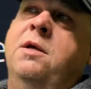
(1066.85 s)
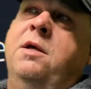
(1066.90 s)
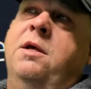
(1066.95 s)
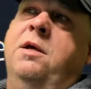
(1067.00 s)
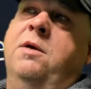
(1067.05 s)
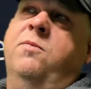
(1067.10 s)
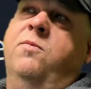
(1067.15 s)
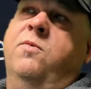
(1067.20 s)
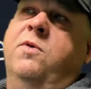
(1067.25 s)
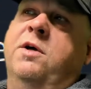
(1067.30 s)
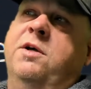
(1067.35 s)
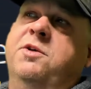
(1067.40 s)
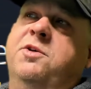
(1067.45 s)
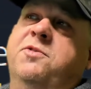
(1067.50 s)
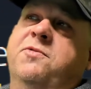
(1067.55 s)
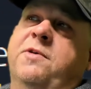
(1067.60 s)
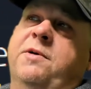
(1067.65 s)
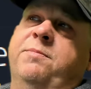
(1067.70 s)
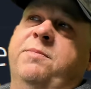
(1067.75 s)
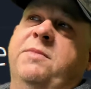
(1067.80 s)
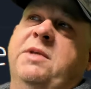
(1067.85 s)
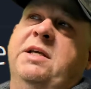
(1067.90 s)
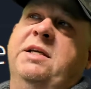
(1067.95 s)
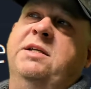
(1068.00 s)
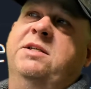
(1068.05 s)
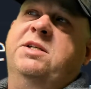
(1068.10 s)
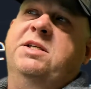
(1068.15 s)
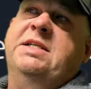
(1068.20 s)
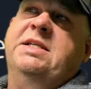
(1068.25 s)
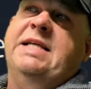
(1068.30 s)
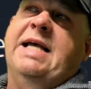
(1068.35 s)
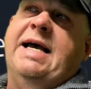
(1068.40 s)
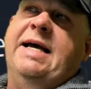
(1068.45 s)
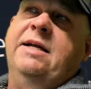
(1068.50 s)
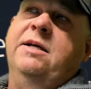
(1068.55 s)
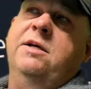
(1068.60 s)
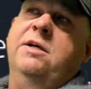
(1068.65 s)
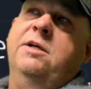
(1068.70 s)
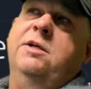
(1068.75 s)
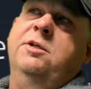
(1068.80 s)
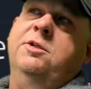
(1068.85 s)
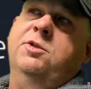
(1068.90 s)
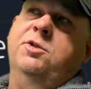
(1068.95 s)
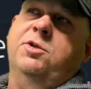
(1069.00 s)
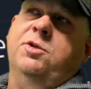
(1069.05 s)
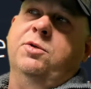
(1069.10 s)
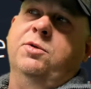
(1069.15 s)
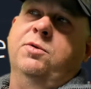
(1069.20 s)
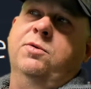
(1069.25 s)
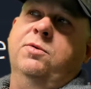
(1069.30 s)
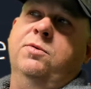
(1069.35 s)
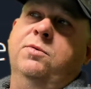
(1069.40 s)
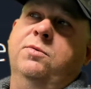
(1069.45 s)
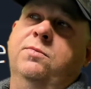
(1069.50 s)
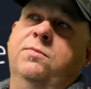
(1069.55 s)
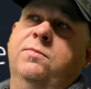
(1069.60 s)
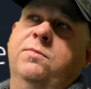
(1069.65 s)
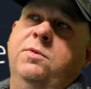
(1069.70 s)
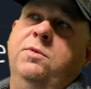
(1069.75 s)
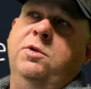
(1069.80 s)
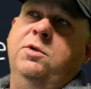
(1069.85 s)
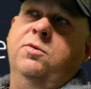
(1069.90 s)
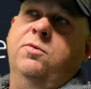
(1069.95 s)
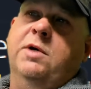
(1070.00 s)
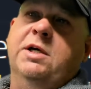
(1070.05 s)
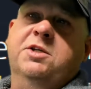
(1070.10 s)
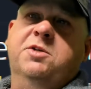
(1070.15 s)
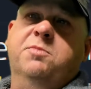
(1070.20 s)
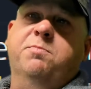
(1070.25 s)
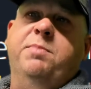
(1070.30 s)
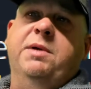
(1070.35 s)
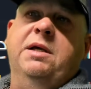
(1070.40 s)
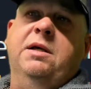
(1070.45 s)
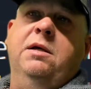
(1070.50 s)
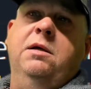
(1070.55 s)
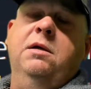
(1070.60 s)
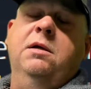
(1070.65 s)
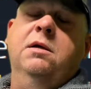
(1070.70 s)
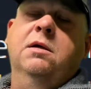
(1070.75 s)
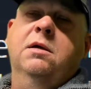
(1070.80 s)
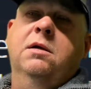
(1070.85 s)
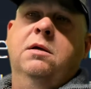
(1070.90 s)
the SATA to USB.